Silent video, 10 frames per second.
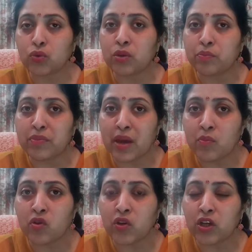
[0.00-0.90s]
to the
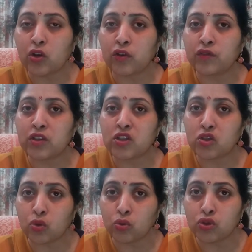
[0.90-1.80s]
memory of the
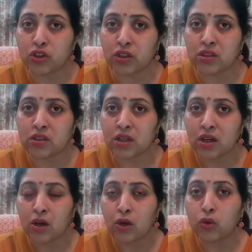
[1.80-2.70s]
soldiers
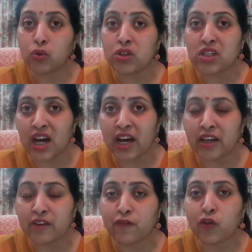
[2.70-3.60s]
who
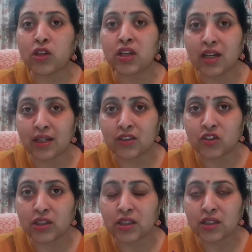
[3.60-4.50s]
died for the
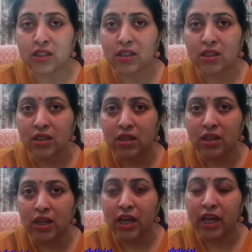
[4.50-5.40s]
country.
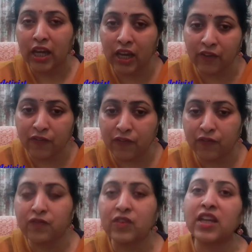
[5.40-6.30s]

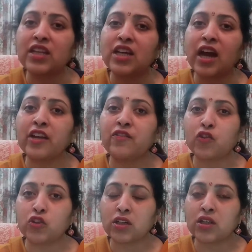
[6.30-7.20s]
If they died
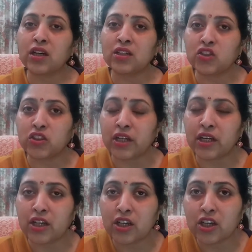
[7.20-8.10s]
for the
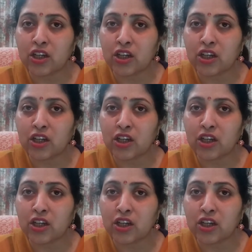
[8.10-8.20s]
country,